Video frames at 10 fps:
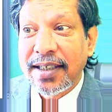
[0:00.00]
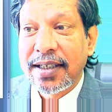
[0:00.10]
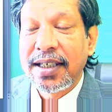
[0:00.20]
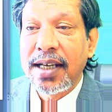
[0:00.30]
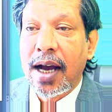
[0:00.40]

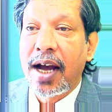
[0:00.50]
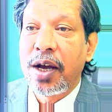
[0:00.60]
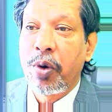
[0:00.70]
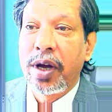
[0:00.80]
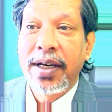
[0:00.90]
But
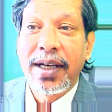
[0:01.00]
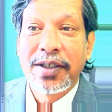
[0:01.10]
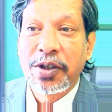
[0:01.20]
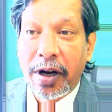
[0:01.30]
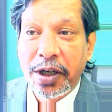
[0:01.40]

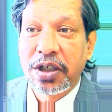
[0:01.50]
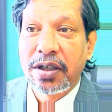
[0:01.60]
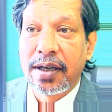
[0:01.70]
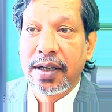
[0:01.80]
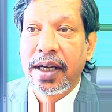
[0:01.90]
S-T-I-O-N
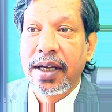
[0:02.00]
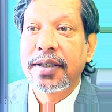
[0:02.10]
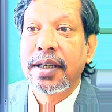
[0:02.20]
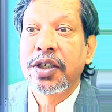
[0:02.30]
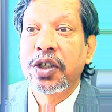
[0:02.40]
is not
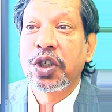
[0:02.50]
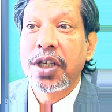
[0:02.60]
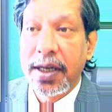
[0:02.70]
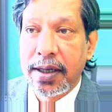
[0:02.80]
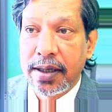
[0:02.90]
shun. It's
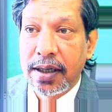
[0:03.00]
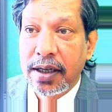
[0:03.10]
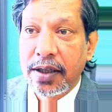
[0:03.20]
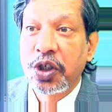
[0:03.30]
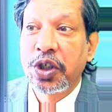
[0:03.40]

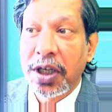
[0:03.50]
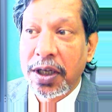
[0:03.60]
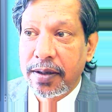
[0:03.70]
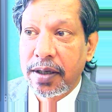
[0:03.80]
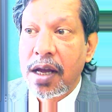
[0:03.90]
stun.
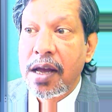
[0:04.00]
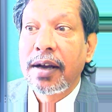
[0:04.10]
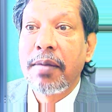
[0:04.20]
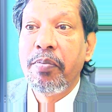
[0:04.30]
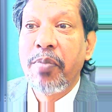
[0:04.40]

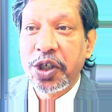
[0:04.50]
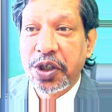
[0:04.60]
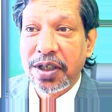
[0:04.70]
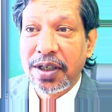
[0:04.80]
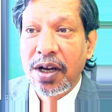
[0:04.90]

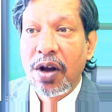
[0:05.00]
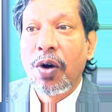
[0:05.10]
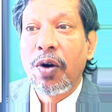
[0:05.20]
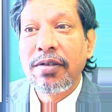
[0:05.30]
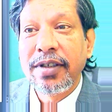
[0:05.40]

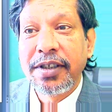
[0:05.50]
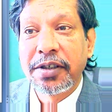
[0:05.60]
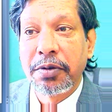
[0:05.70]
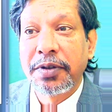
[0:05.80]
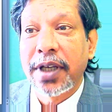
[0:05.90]
Combustion.
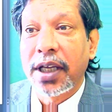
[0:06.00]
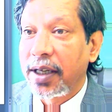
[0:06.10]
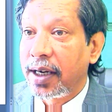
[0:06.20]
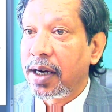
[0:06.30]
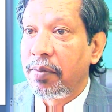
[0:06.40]
All these
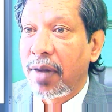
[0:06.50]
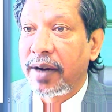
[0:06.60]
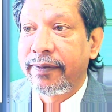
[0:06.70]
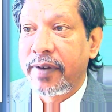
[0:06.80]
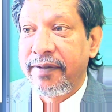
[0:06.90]
rules are
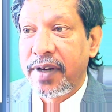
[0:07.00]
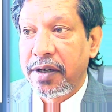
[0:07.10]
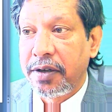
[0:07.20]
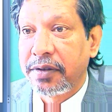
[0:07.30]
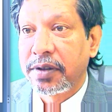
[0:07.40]
there in my
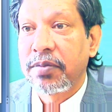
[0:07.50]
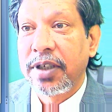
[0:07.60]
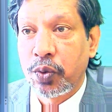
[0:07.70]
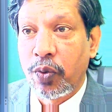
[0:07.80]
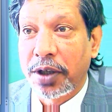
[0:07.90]
free
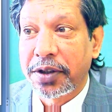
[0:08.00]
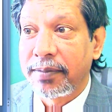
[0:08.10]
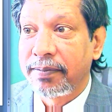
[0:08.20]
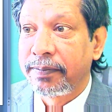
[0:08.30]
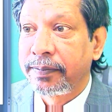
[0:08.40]
videos.
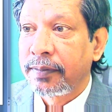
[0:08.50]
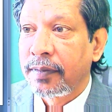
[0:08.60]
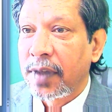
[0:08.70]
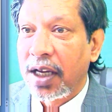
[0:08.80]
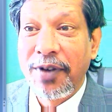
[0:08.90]
Please watch them.
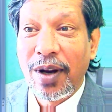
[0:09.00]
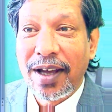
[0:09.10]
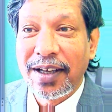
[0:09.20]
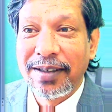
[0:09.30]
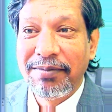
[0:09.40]

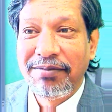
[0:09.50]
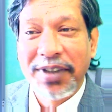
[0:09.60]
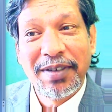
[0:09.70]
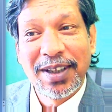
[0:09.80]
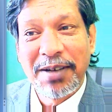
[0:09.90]
If you
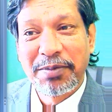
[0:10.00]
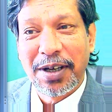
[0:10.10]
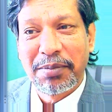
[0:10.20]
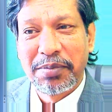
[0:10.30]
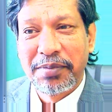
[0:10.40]
like them,
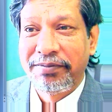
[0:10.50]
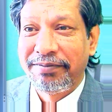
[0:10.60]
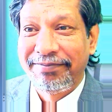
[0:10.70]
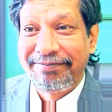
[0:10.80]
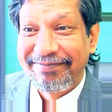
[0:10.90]
give a thumbs up.